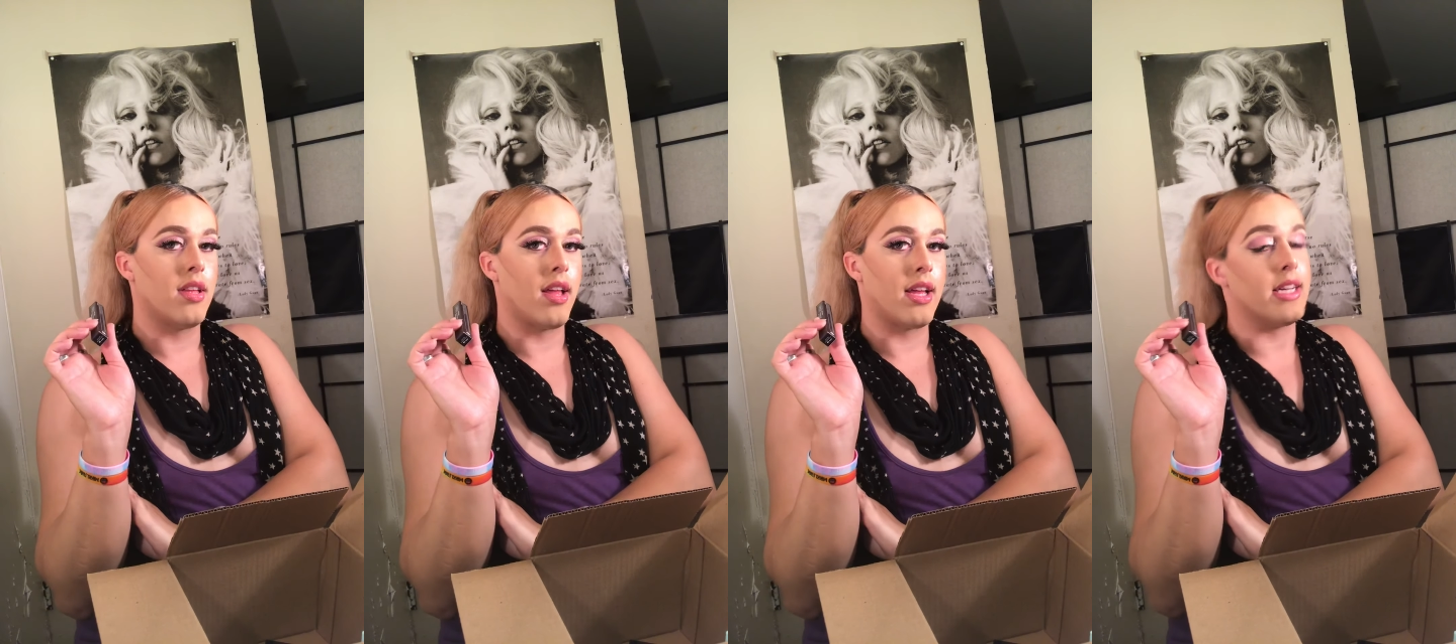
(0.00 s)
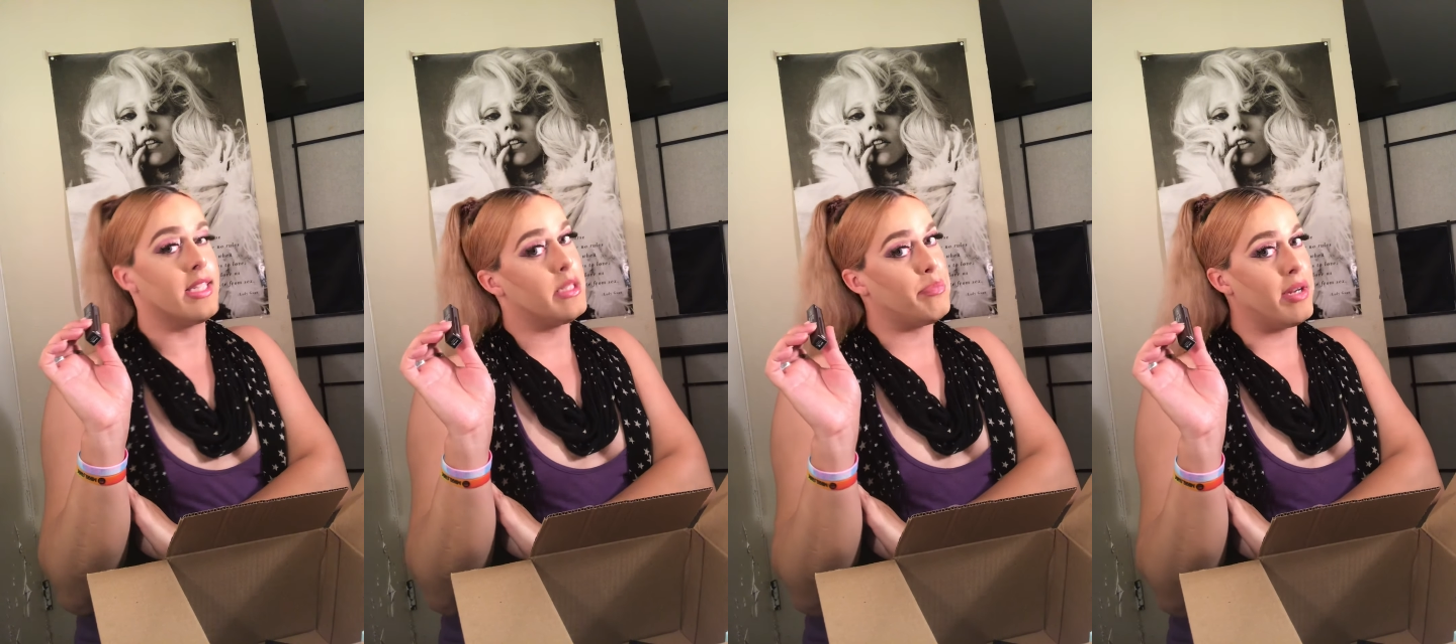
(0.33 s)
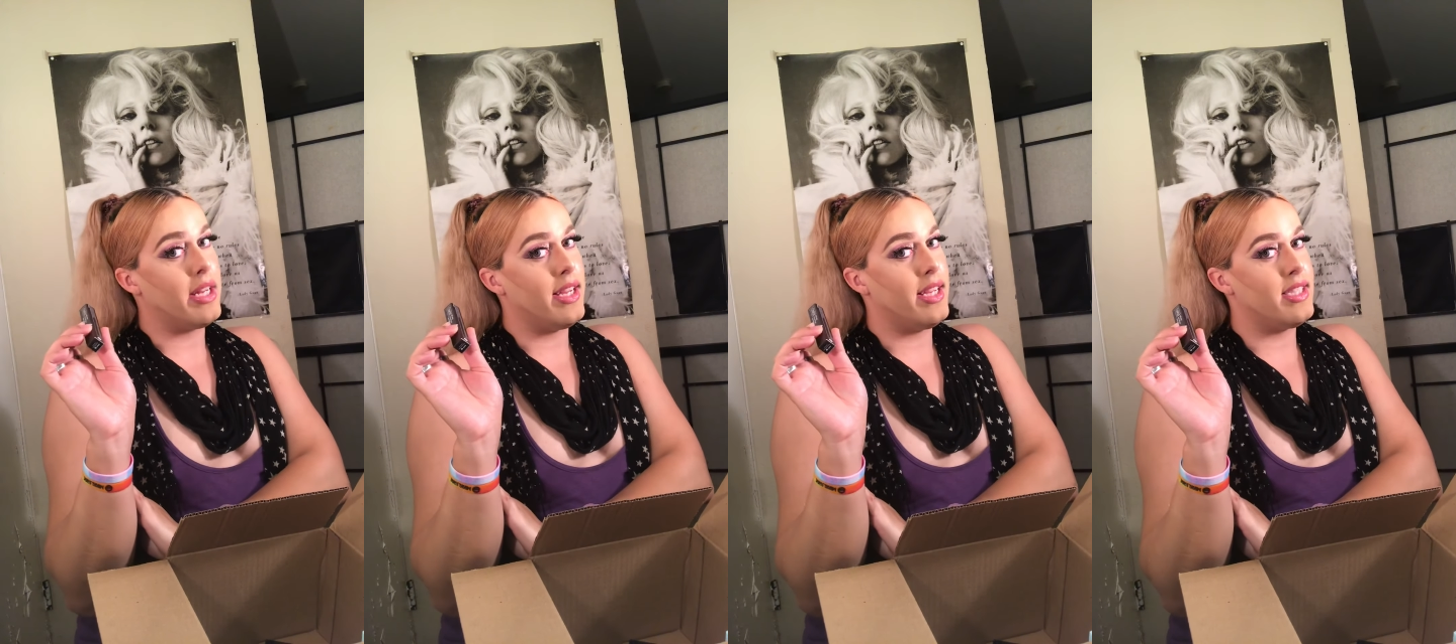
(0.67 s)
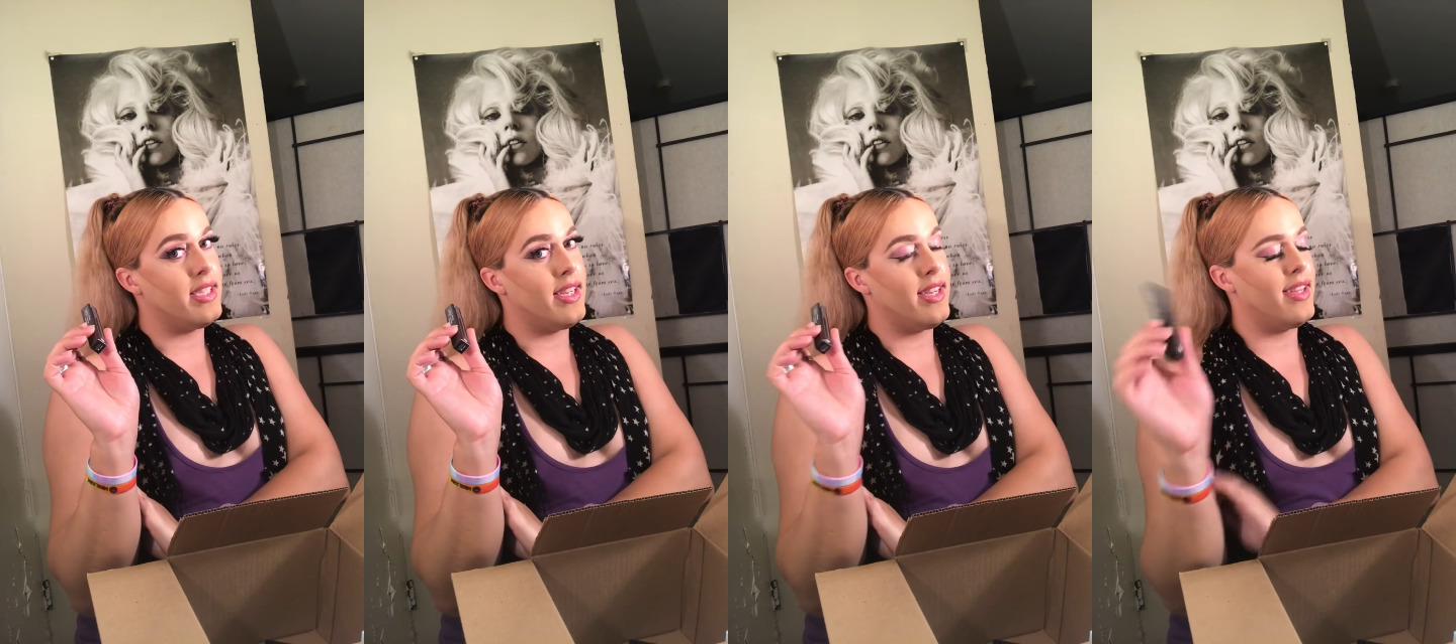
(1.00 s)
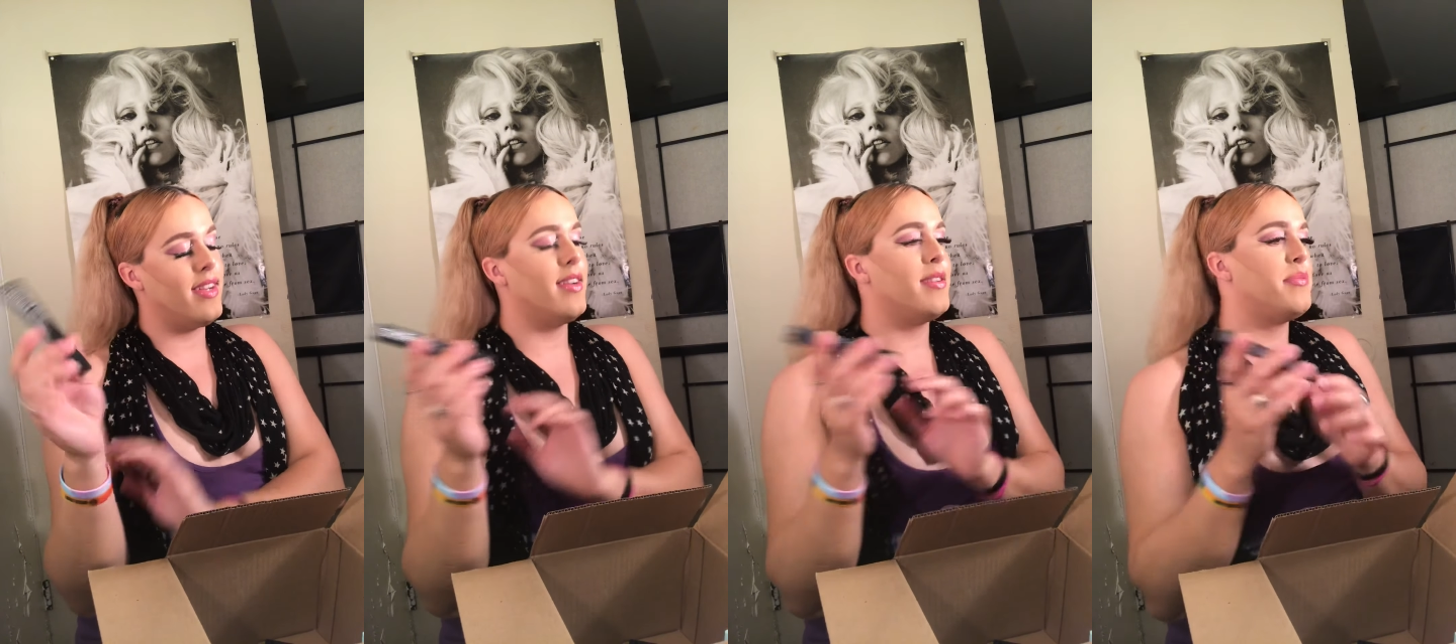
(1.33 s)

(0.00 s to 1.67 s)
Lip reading: because it's pretty easy.